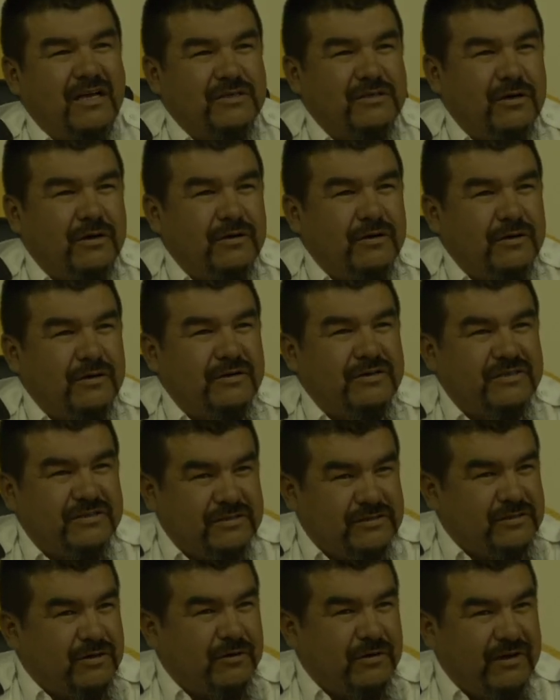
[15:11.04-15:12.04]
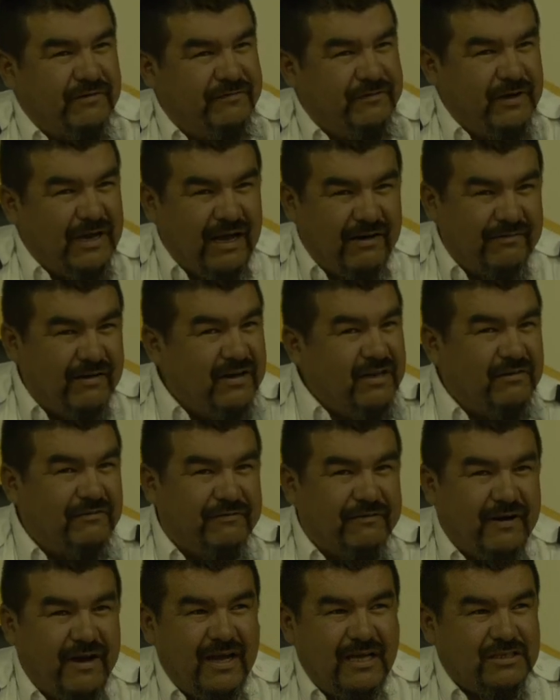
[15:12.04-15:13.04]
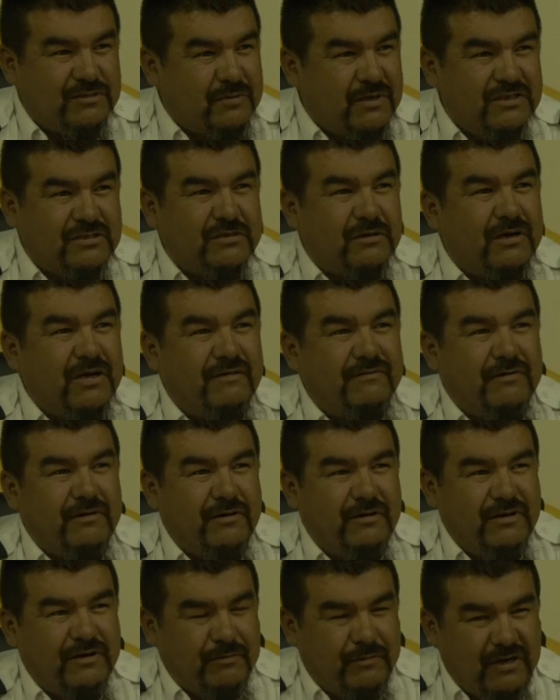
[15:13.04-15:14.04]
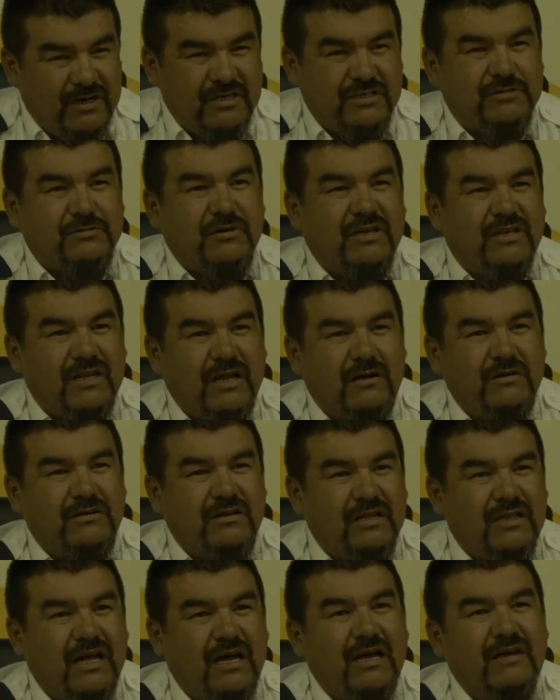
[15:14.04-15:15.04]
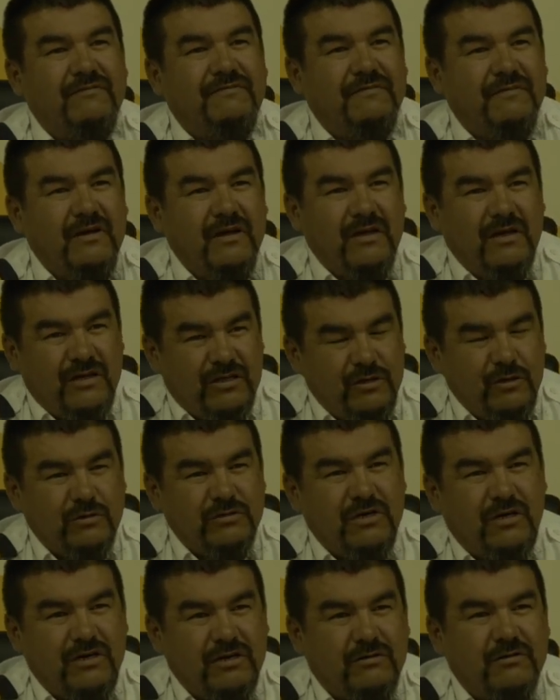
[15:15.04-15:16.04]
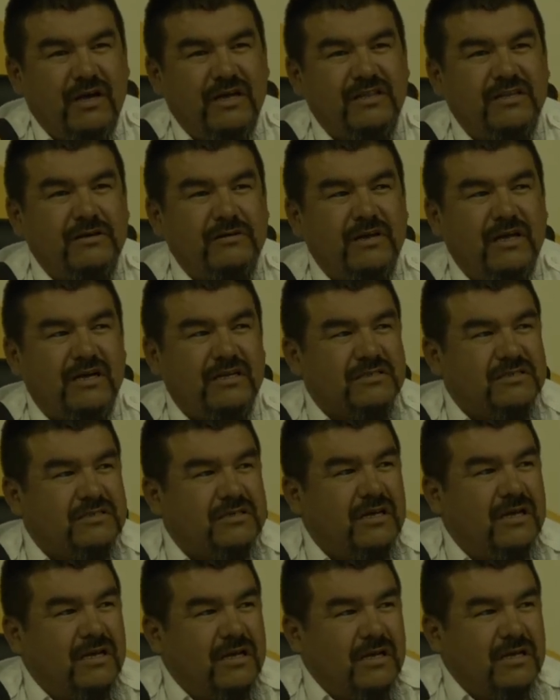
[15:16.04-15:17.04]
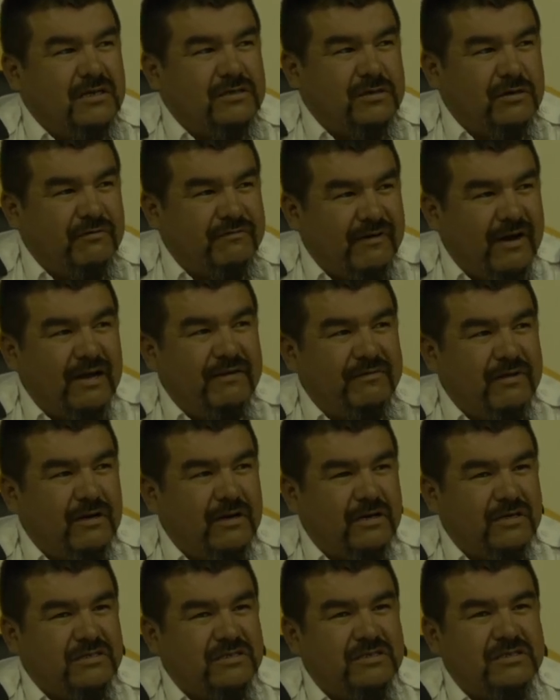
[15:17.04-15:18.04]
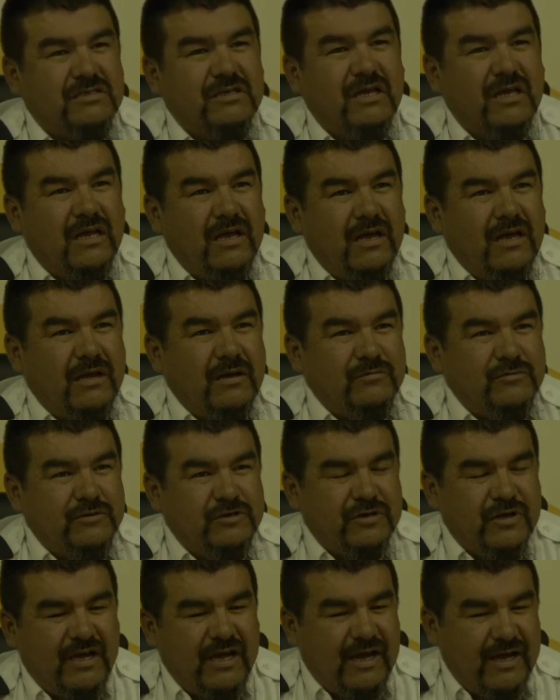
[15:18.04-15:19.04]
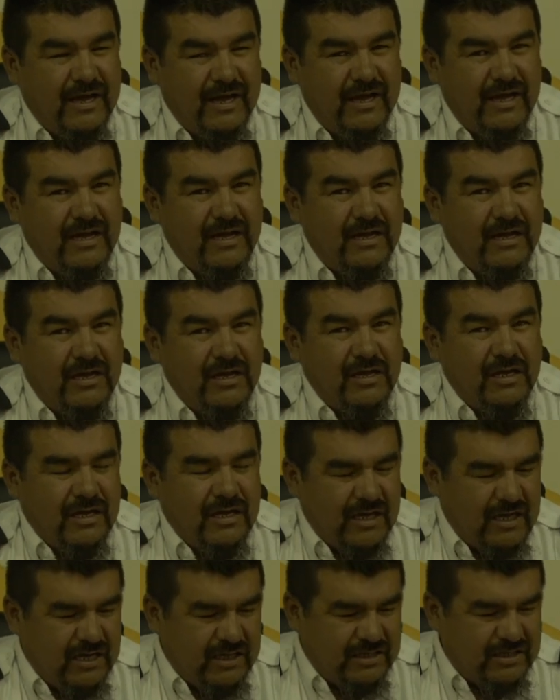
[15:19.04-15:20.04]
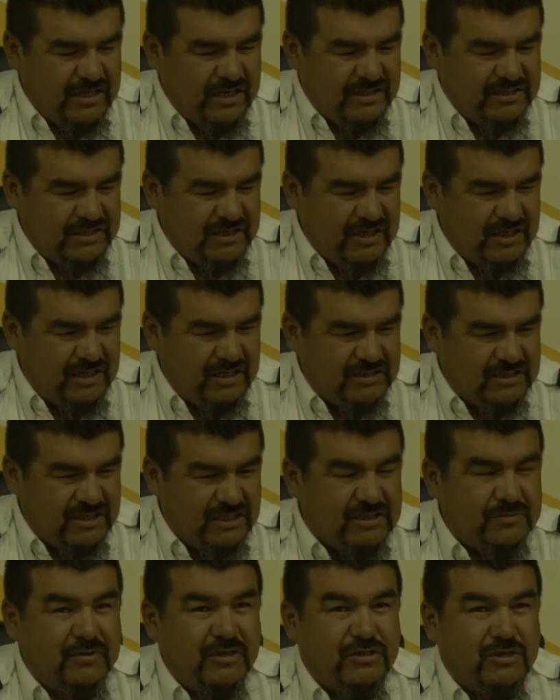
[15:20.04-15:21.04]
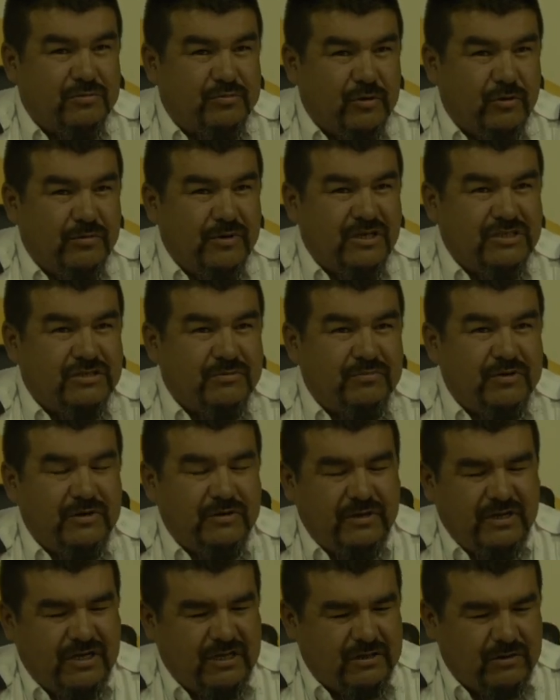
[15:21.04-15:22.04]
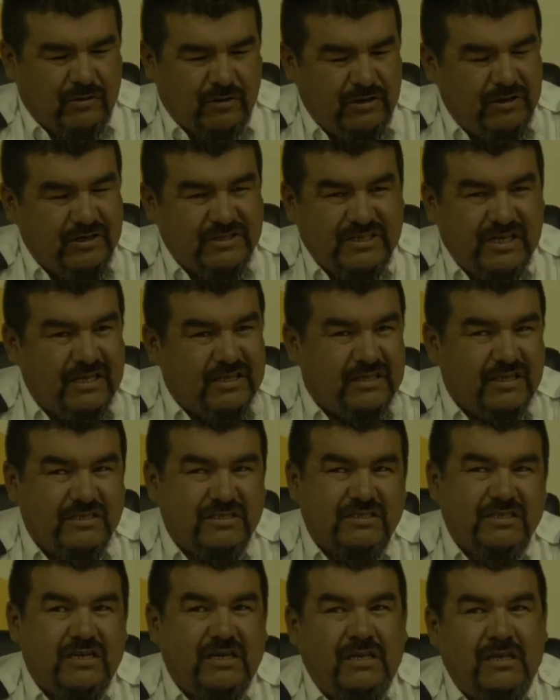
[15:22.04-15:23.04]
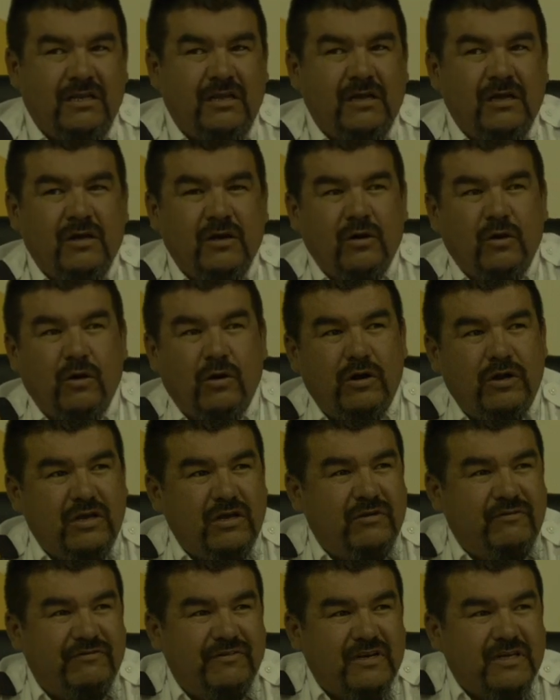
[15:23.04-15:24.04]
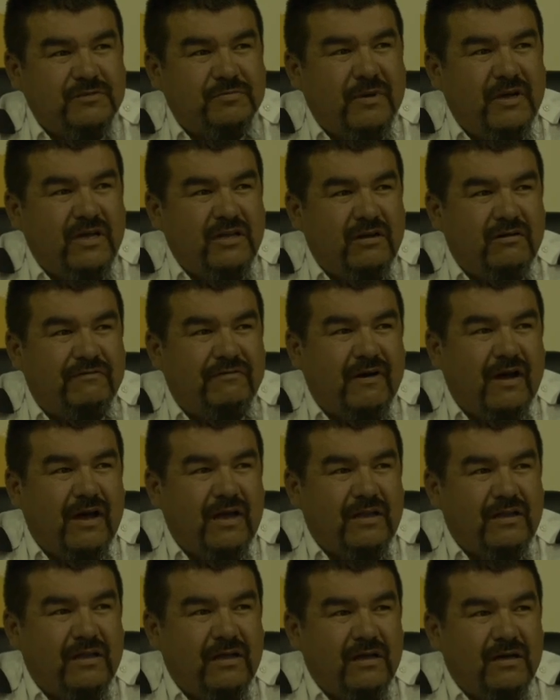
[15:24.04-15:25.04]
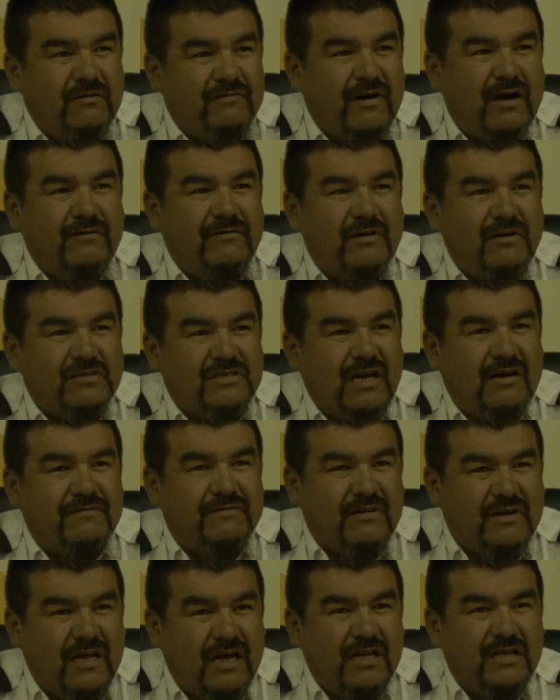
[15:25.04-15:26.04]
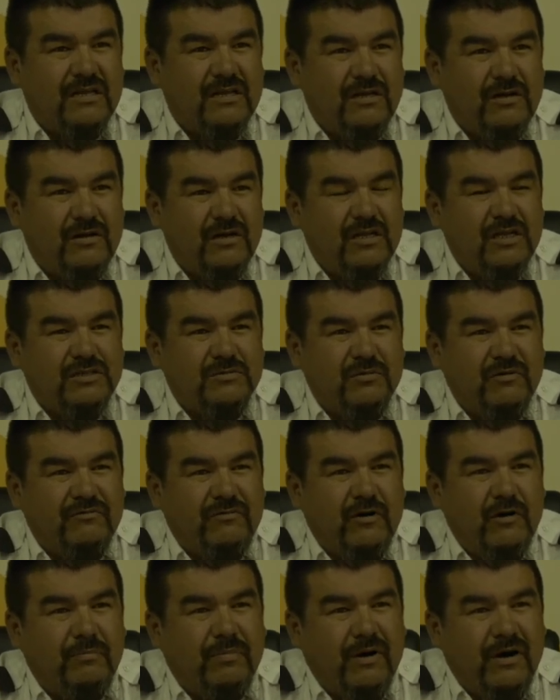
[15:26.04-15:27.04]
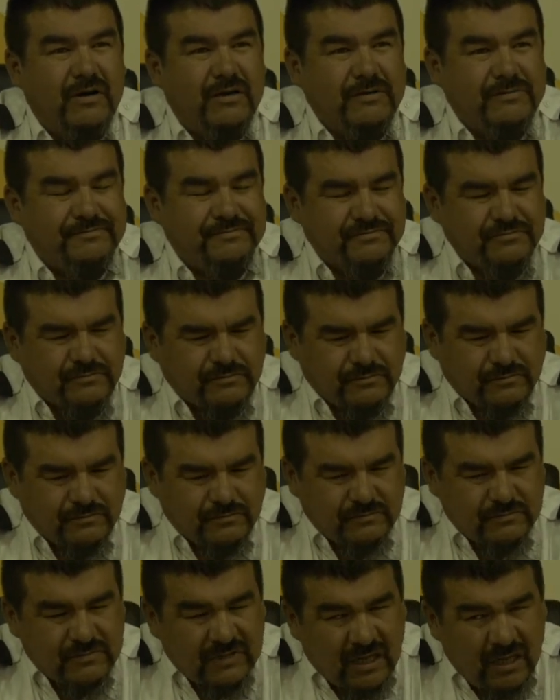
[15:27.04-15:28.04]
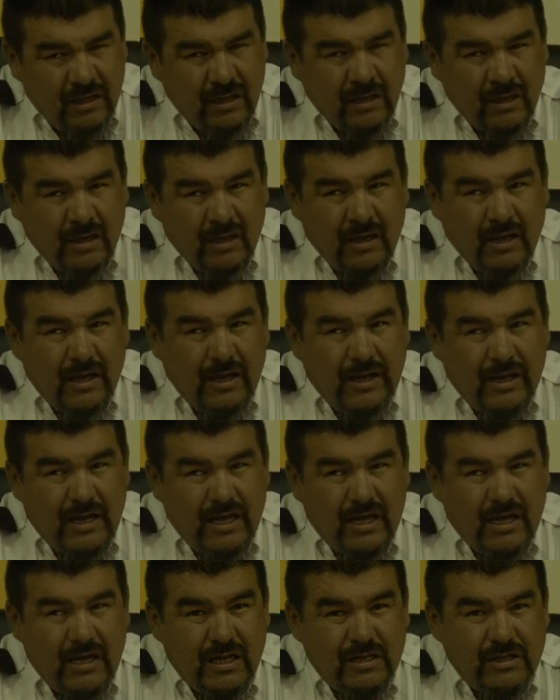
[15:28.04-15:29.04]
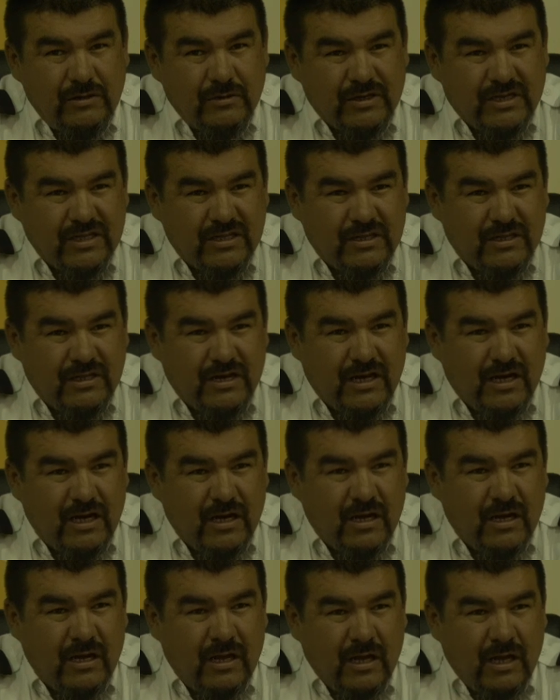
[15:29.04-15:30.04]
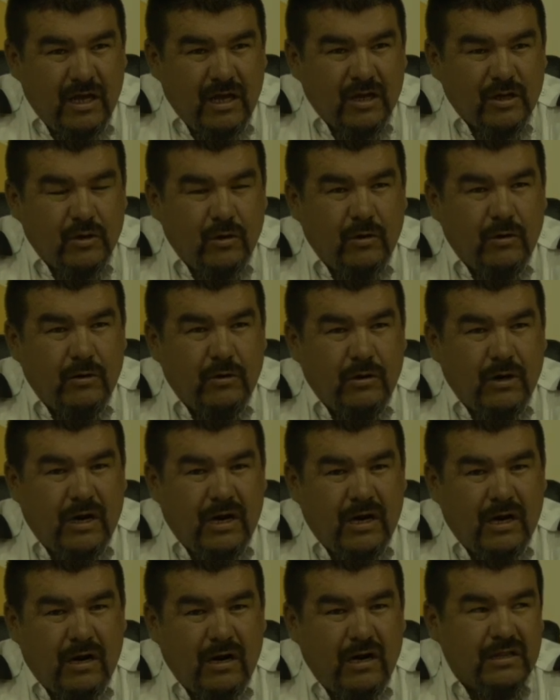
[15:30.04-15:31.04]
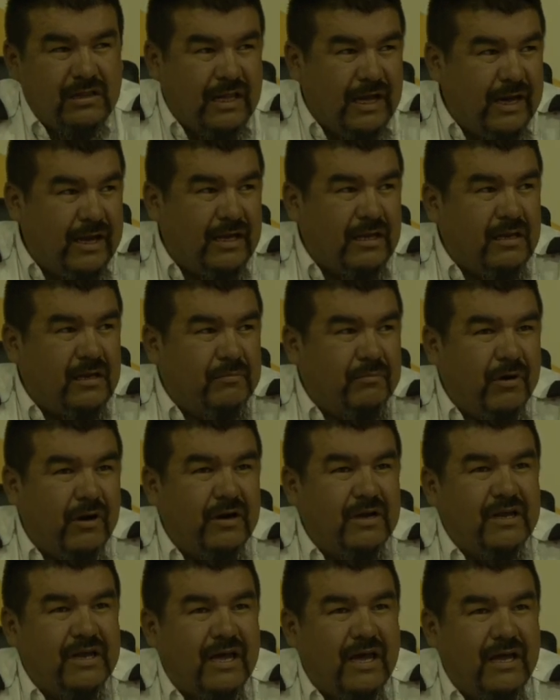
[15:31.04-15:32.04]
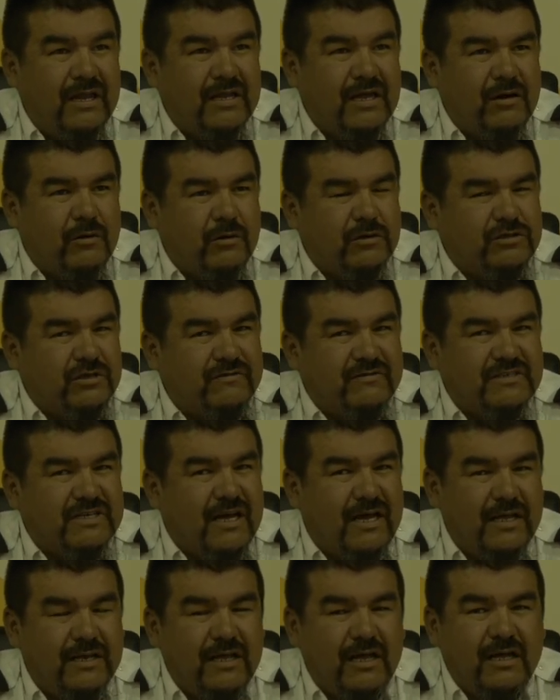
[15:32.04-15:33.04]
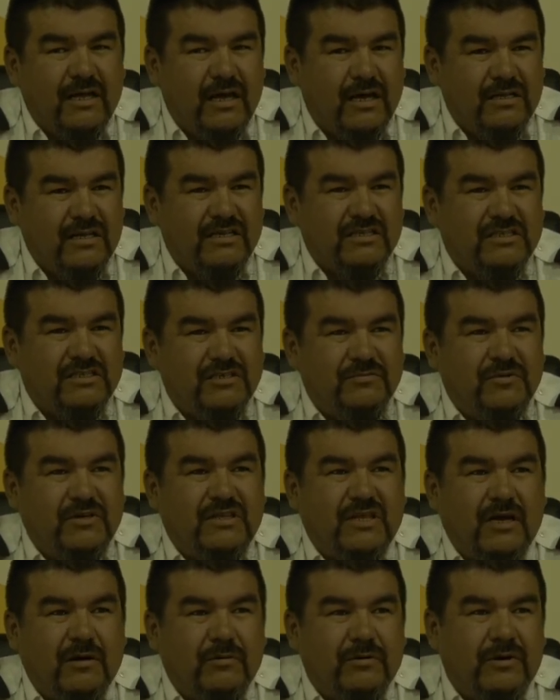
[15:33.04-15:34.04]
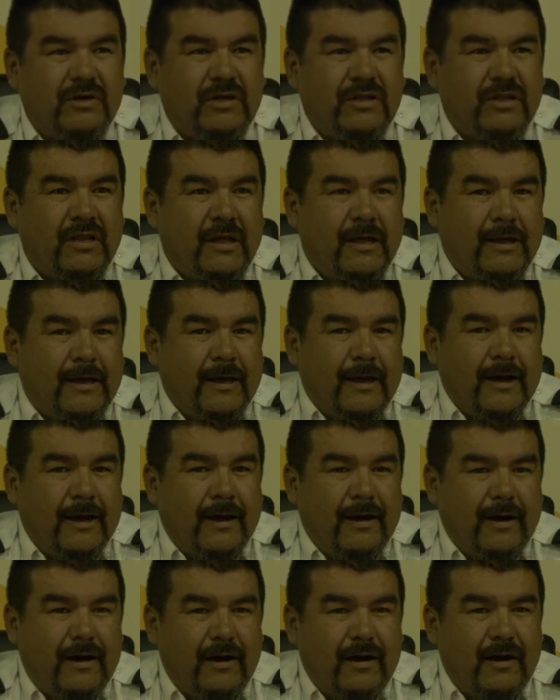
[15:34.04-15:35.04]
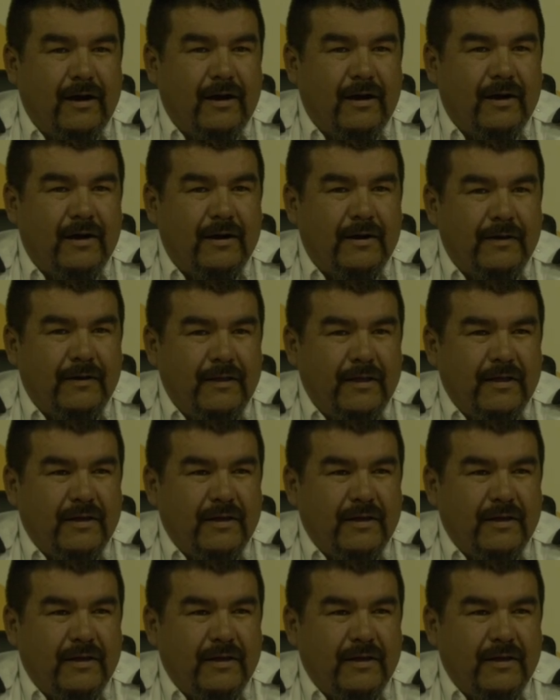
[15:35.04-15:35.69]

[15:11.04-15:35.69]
so, so if you have any fines whatsoever, you want to straighten out your life, those are the criterias. So five years, I'm sure uh, uh, your probation period or your sentencing or you finish paying your fine. Five years after that, you're eligible for a pardon. And you can uh, go uh, online, Pardon Canada or Service Canada, öyle everything. Uh,